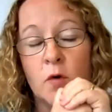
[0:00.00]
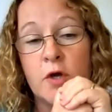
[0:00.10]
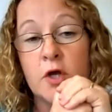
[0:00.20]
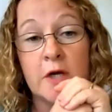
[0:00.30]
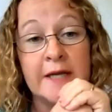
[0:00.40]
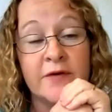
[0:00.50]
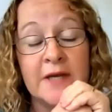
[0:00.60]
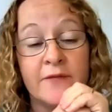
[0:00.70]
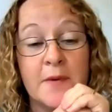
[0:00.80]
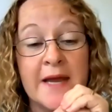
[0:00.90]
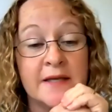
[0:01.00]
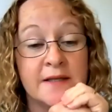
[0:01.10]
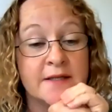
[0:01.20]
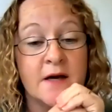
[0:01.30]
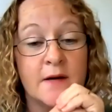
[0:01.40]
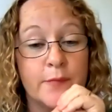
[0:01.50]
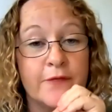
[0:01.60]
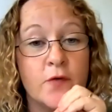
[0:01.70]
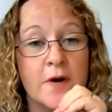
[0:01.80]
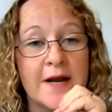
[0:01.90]
Or you could even give them a heads up
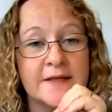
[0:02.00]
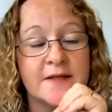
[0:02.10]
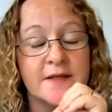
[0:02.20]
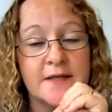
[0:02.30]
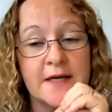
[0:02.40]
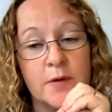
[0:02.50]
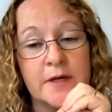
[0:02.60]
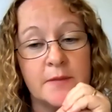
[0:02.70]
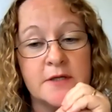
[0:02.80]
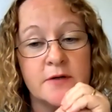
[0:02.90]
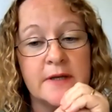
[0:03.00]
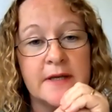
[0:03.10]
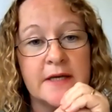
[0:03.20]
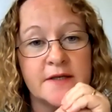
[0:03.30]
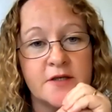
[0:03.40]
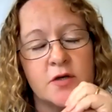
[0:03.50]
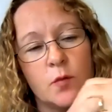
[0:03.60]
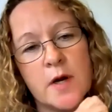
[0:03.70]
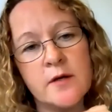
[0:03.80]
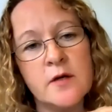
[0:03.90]
before a lesson, say, we're going to be doing this.
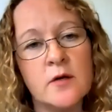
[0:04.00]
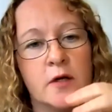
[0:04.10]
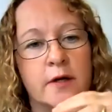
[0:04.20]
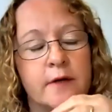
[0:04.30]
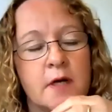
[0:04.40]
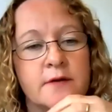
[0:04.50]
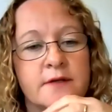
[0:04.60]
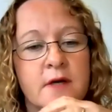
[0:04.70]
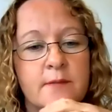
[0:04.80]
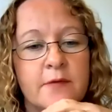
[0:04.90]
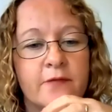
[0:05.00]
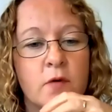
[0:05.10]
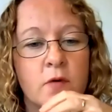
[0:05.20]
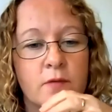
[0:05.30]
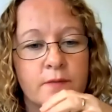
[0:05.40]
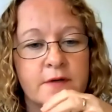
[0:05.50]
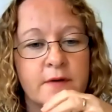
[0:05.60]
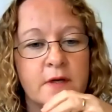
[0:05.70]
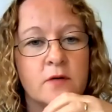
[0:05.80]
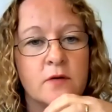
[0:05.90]
Why don't you look at the notes the night before,
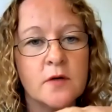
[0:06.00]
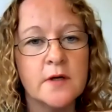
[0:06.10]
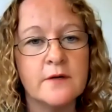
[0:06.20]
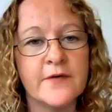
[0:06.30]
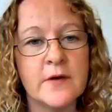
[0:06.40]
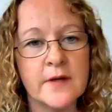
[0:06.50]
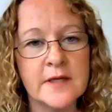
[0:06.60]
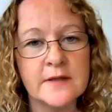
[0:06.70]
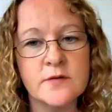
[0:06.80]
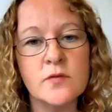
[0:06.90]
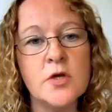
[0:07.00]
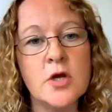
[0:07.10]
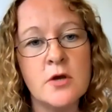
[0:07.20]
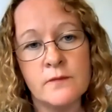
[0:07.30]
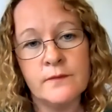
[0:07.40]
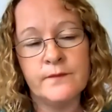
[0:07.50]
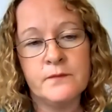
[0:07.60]
so that you're not going to feel that it's all new.